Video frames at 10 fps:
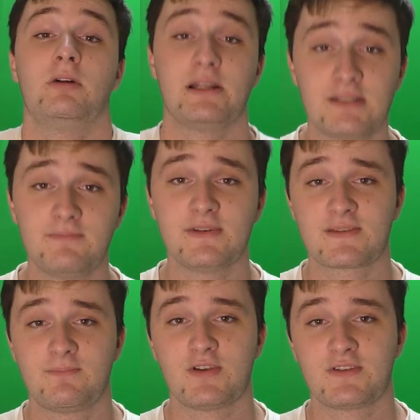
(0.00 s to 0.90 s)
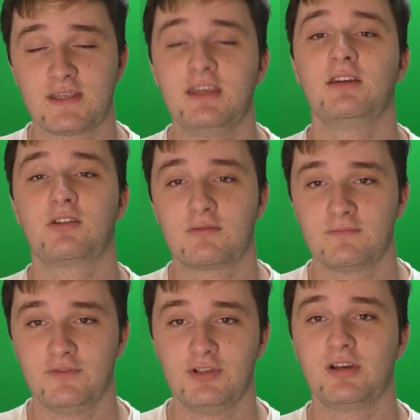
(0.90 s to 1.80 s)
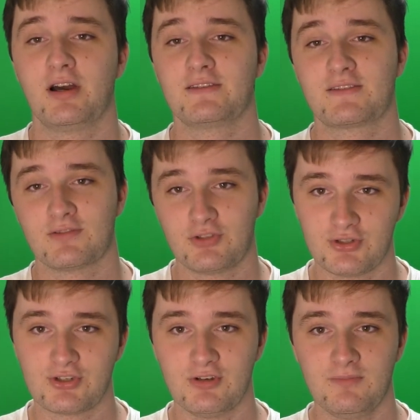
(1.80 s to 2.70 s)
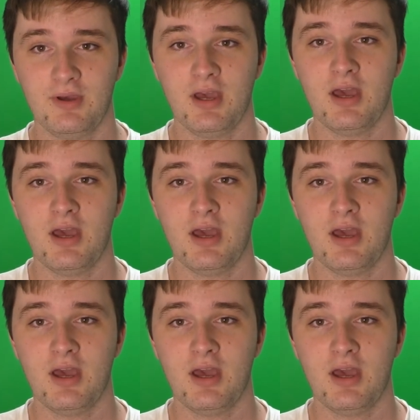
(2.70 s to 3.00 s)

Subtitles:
But I did miss posting here for you guys on YouTube,